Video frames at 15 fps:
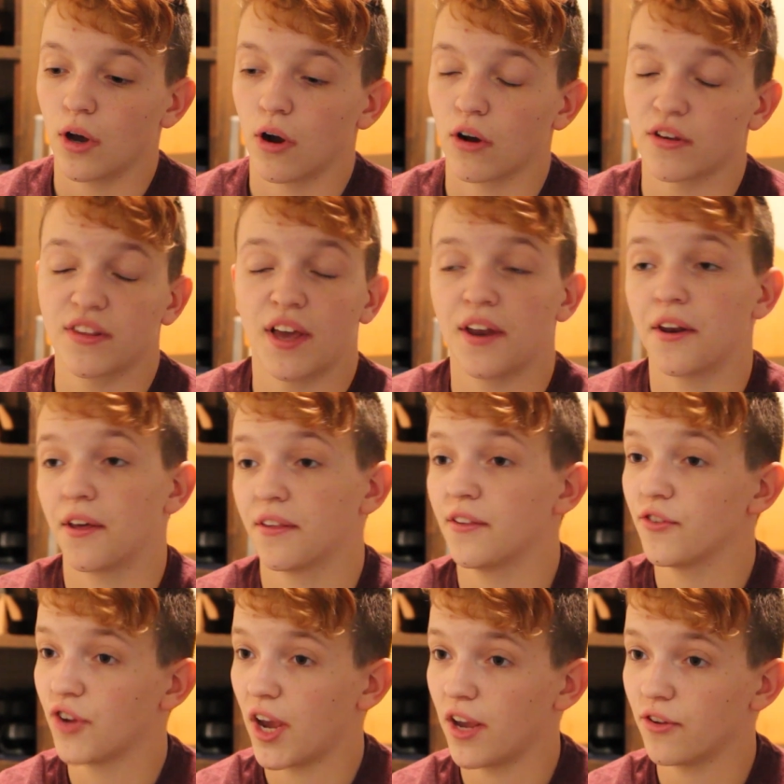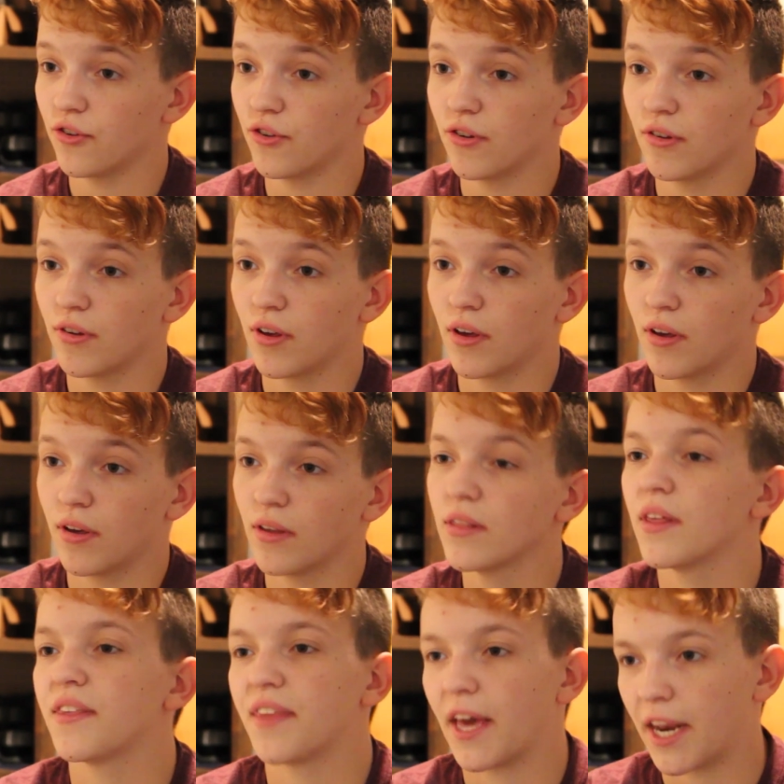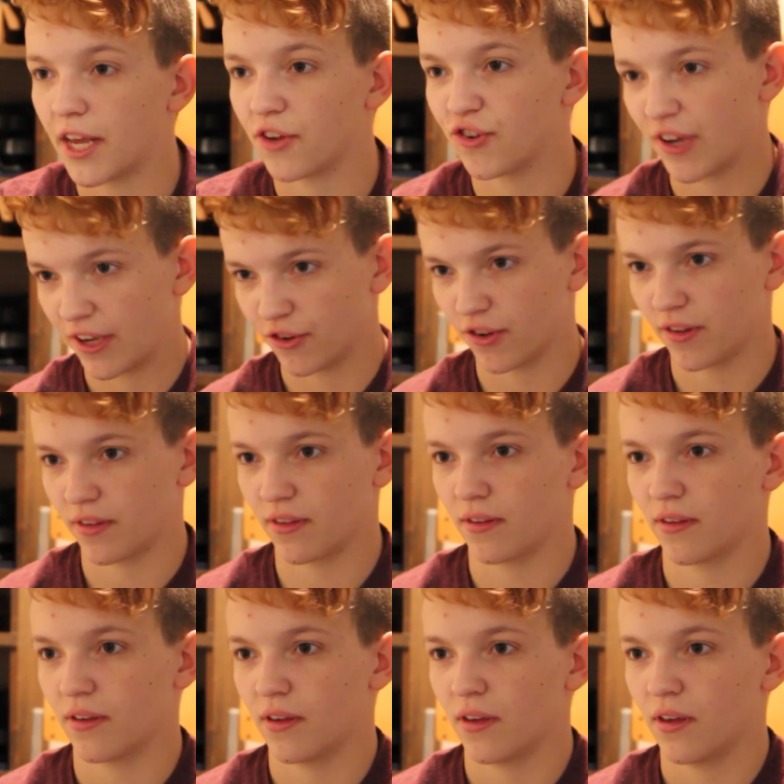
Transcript: our set doesn't change, the setting changes.